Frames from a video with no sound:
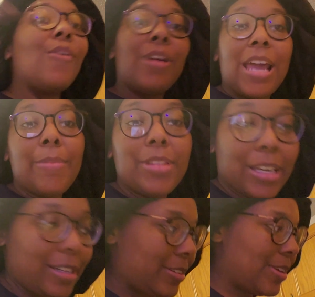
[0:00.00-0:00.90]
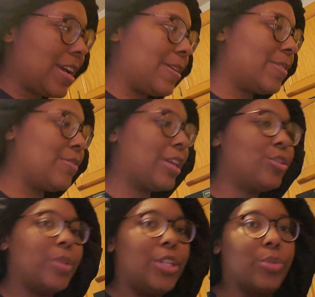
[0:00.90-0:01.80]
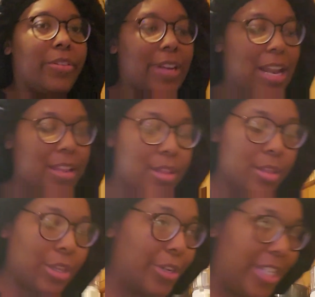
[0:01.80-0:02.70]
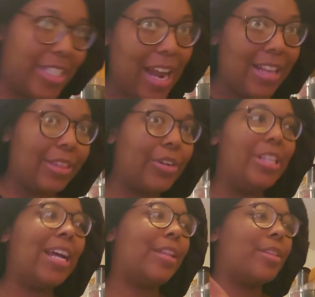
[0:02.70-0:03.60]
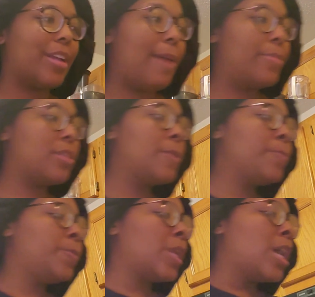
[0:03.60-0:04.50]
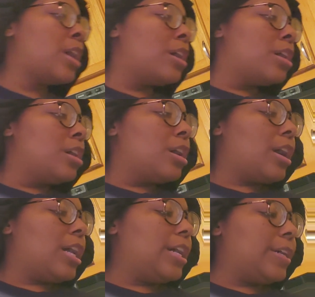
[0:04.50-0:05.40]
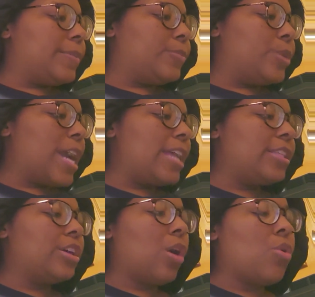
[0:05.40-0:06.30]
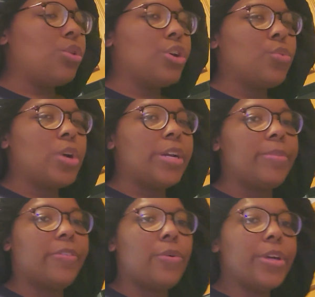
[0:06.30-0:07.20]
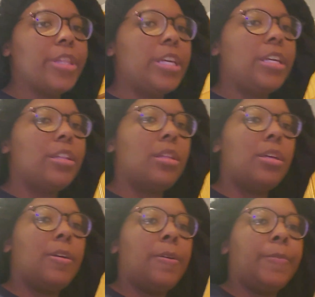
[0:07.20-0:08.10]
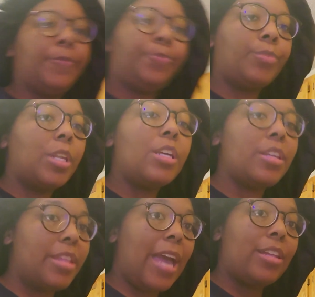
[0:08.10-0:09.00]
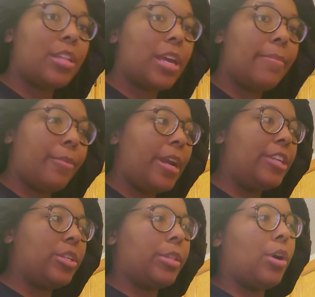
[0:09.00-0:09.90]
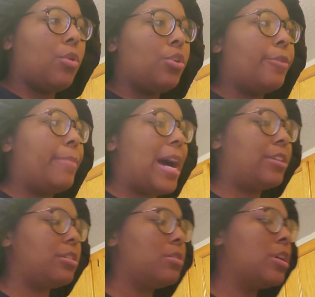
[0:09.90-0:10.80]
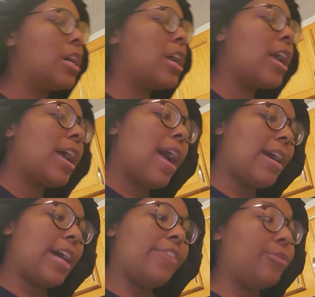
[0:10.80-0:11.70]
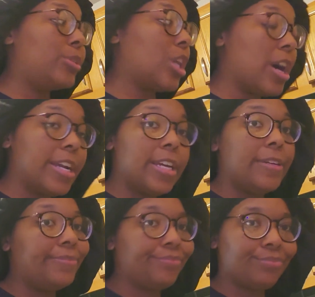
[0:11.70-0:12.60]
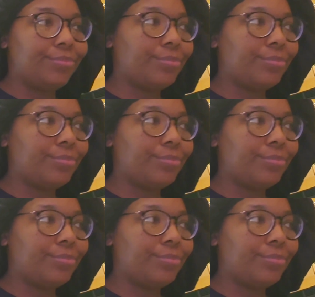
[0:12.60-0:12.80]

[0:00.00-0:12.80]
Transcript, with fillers: on Amazon. Okay, it was like $20, $25, $30 tops. We had the older one before this, exact same brand, just their older model. I got it from Target,